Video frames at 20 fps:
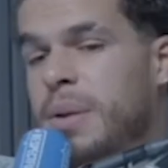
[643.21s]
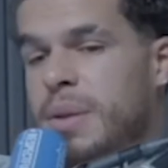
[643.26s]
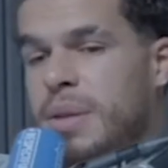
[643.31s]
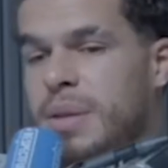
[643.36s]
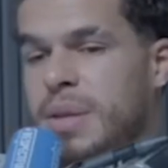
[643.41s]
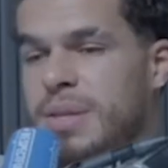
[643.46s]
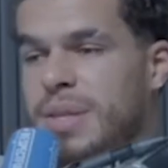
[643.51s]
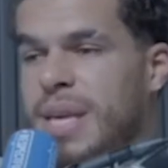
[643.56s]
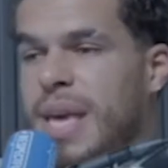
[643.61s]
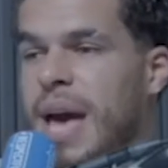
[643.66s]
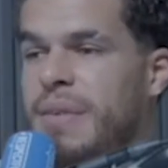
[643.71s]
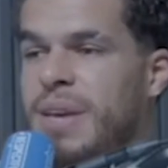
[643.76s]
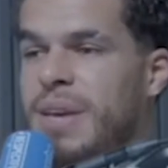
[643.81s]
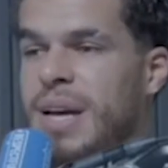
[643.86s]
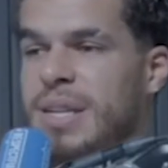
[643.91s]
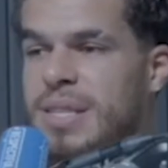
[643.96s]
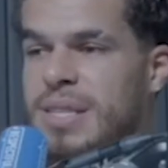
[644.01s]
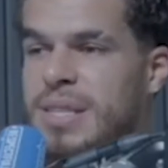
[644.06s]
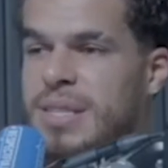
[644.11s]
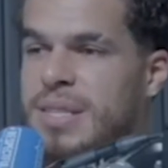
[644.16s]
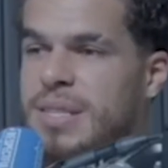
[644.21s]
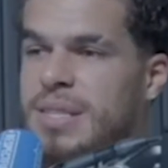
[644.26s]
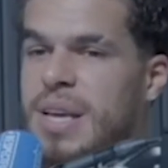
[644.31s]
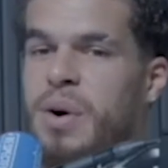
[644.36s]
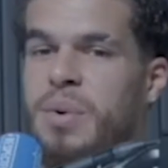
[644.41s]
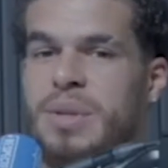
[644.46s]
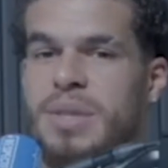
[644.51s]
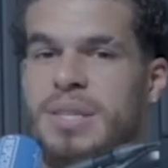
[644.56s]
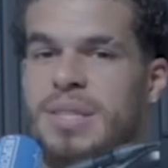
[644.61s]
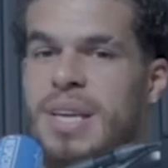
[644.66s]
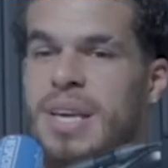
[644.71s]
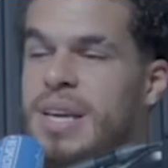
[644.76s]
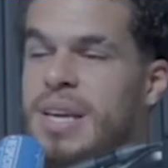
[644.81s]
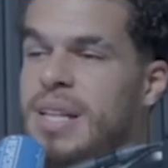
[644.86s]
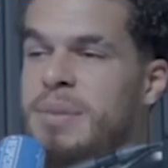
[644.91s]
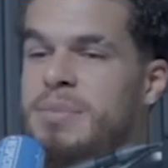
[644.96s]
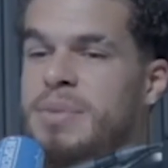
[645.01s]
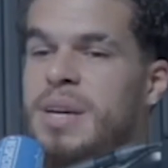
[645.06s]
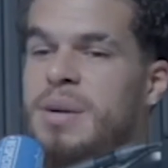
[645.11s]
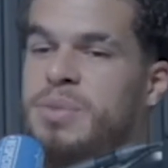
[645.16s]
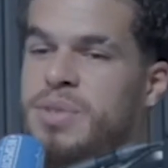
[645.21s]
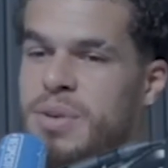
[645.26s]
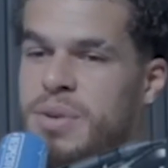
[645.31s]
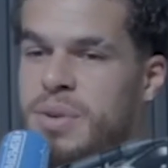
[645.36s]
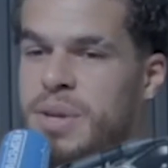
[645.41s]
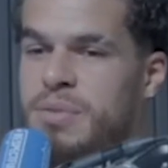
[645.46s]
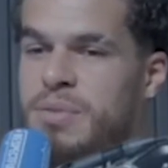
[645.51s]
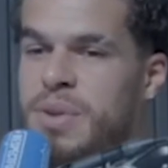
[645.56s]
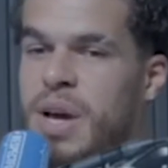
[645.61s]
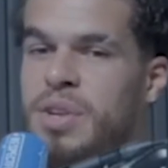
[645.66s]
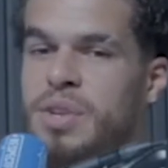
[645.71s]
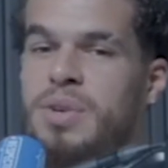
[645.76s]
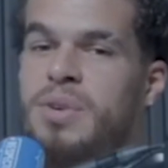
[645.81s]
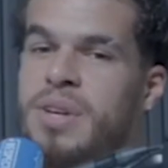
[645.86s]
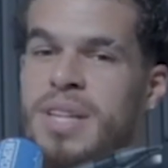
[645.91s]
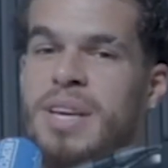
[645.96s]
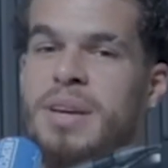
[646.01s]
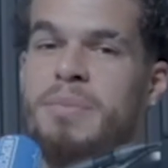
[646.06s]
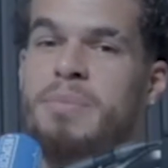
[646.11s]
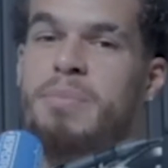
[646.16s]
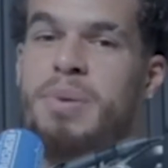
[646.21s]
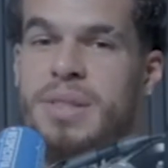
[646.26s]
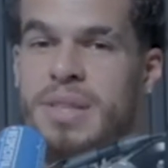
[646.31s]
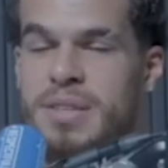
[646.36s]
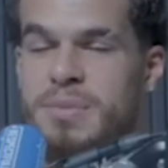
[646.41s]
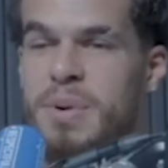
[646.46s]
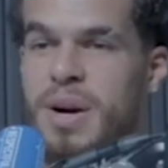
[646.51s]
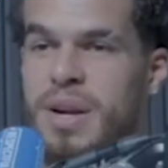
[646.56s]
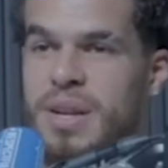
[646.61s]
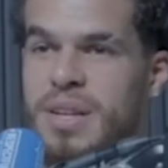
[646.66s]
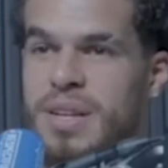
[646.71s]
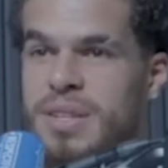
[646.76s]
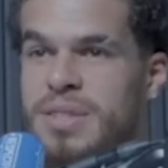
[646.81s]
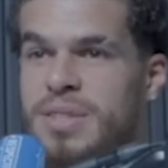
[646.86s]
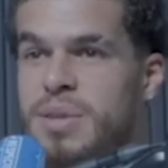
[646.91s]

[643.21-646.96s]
There's a caveat to this because I don't want this to get clipped up. So if y'all do clip, put this part in there too.